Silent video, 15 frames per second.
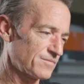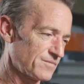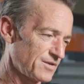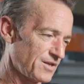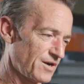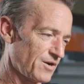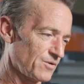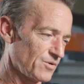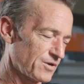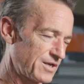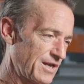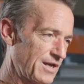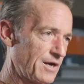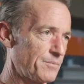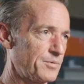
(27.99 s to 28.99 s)

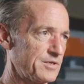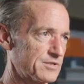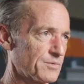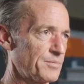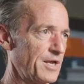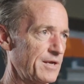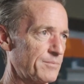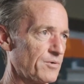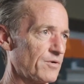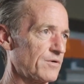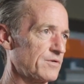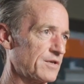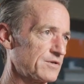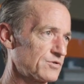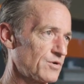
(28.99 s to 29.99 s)
looking at a piece of paper
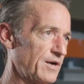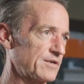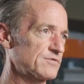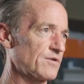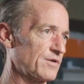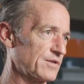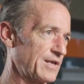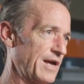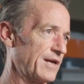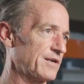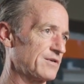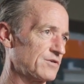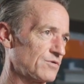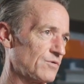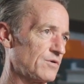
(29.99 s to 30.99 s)
and then transferring that
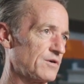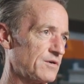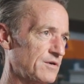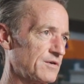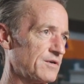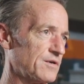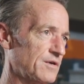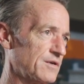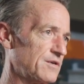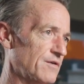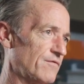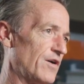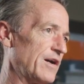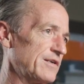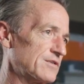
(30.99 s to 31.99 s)
into a
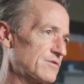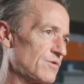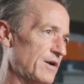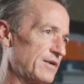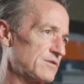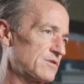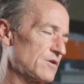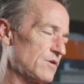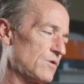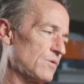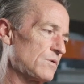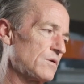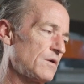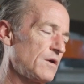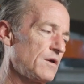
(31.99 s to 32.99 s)
device, right?
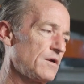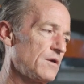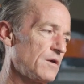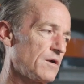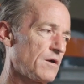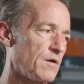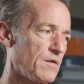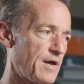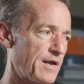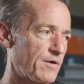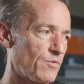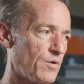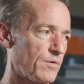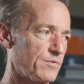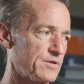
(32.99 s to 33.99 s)
So a lot
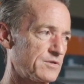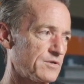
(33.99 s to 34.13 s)
of what we